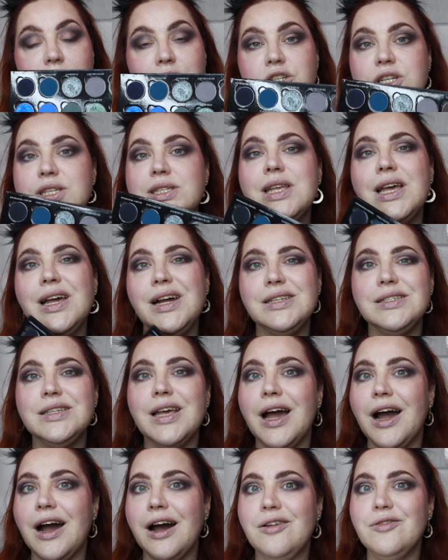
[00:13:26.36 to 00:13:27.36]
just as
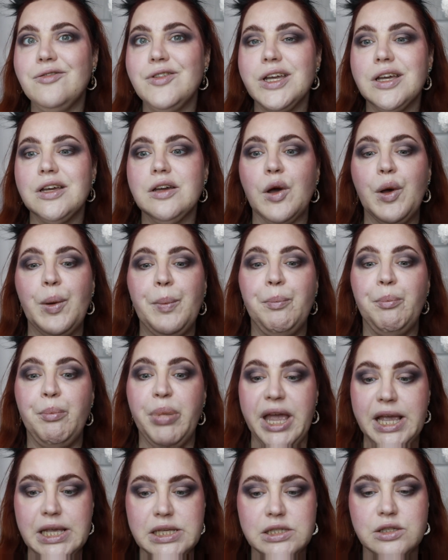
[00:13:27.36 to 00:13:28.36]
having a
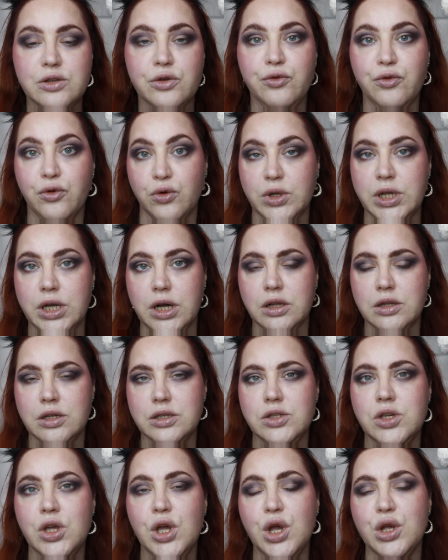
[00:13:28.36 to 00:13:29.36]
base for the
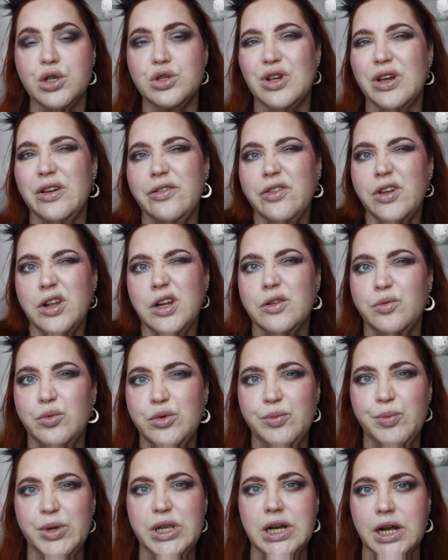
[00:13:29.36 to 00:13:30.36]
colors. So I thought it
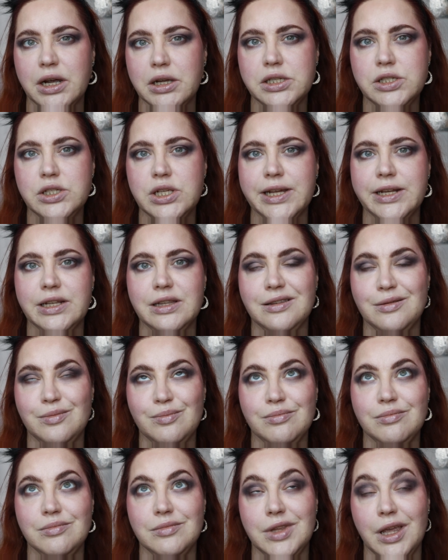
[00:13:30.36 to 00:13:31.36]
would be nice that
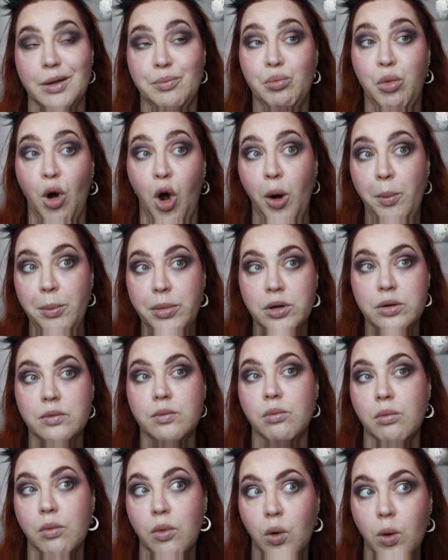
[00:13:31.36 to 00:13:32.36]
they pop
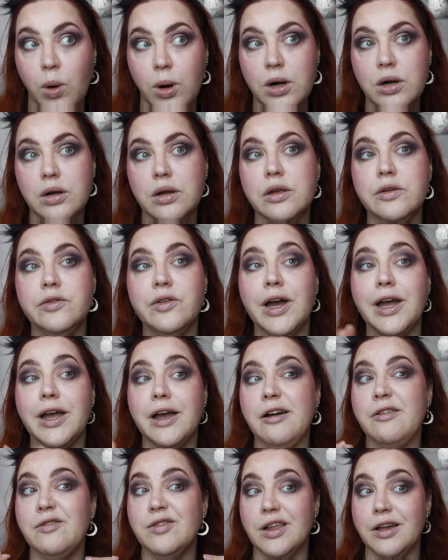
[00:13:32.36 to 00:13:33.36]
more if I
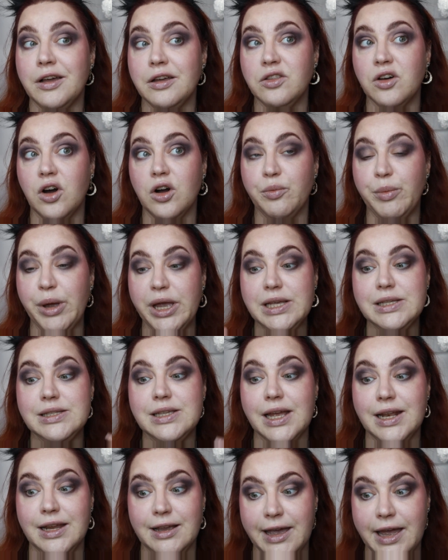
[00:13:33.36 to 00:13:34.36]
have like a dark base.
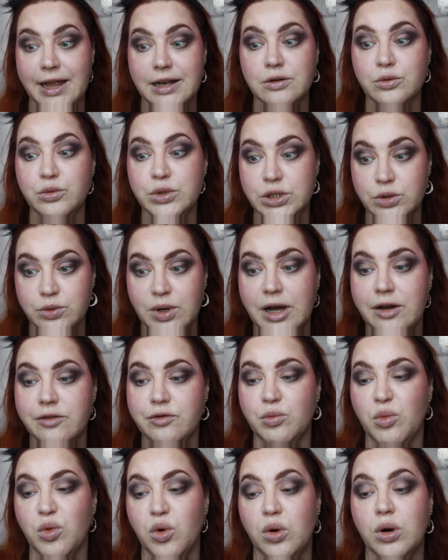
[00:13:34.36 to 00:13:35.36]
And again, we do
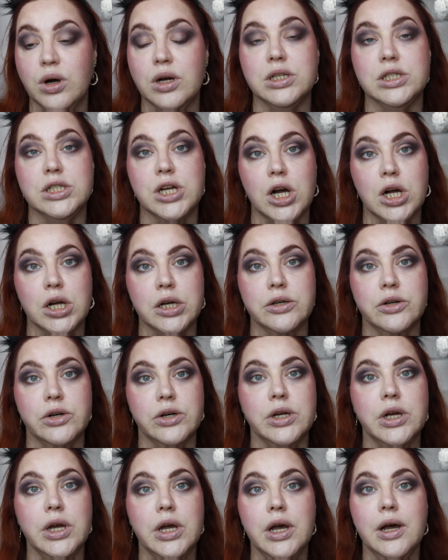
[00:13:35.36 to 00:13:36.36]
have more
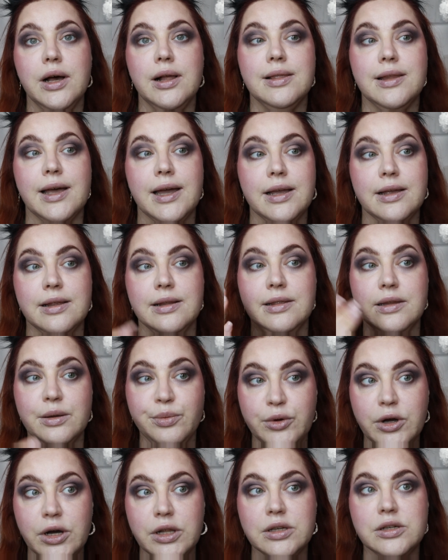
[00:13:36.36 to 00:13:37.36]
darker like
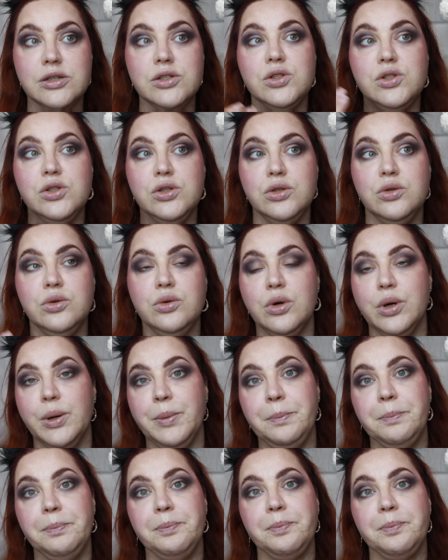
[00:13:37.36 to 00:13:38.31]
lip colors to